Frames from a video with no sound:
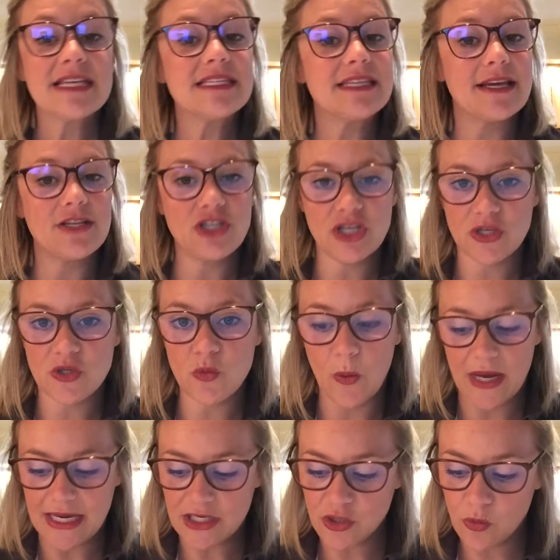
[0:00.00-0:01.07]
such as
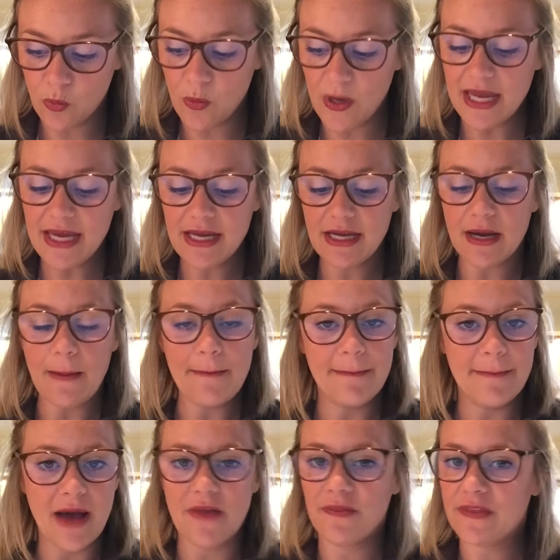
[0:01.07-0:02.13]
week to week,
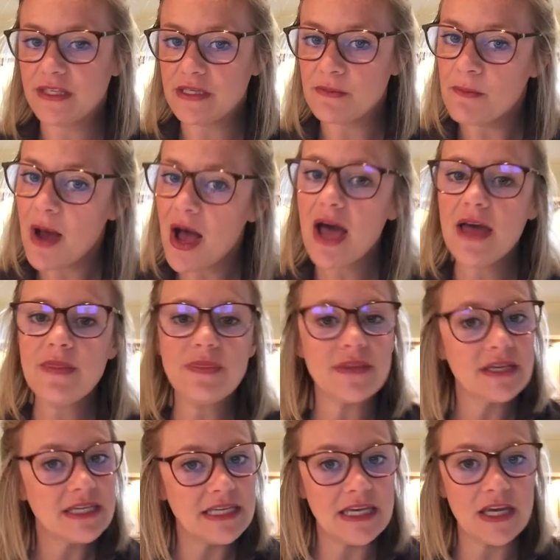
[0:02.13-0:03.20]
month to month,
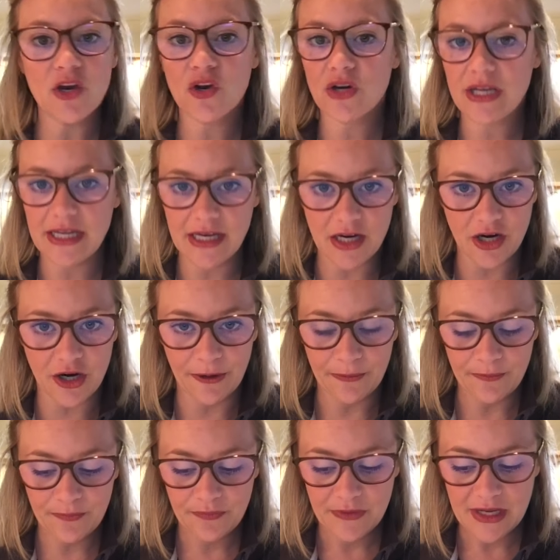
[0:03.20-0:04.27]
year to year.
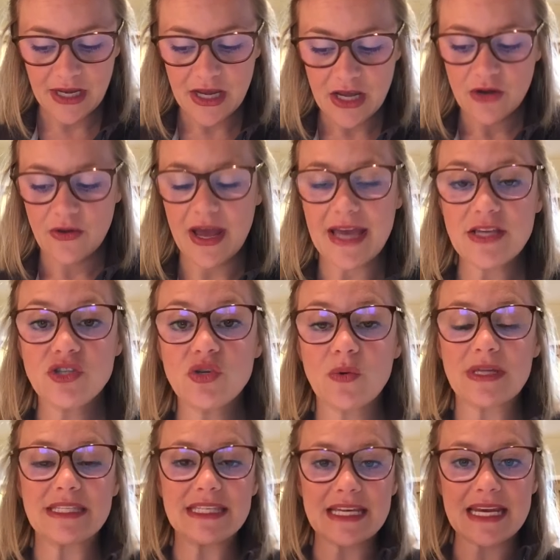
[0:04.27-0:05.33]
Okay, so
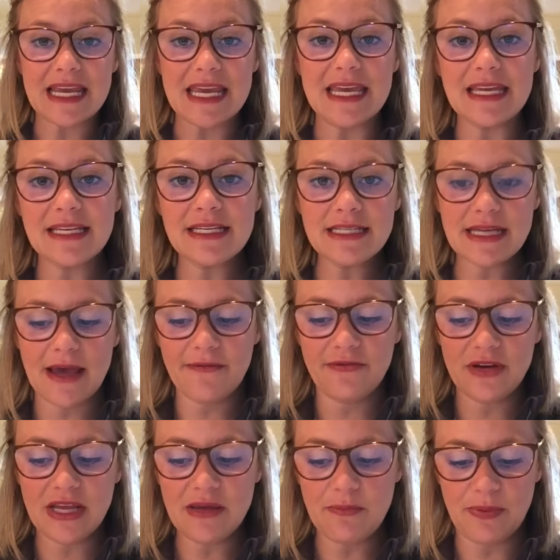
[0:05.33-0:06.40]
it's an
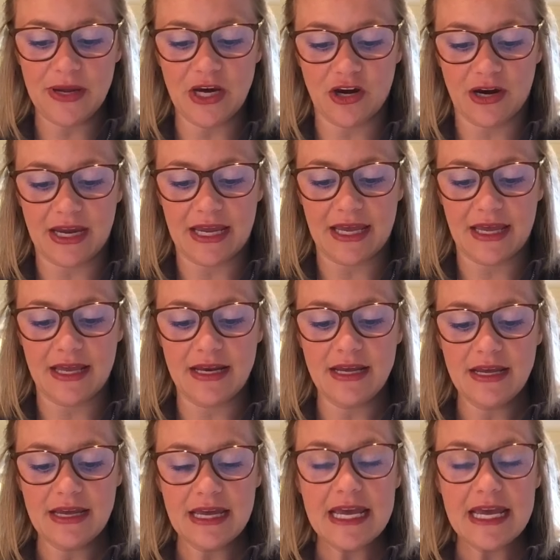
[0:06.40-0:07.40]
indefinite period